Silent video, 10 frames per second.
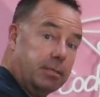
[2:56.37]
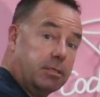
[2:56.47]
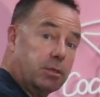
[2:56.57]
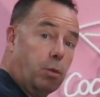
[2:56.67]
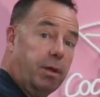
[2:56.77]

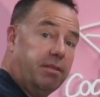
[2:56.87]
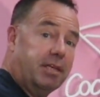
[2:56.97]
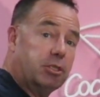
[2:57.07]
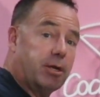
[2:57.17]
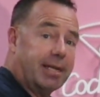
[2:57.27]
So one
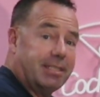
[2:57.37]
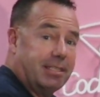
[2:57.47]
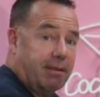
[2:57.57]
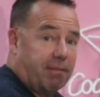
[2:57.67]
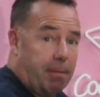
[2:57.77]
thing
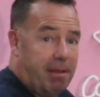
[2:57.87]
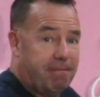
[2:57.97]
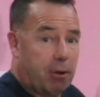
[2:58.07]
Traxxas have come in for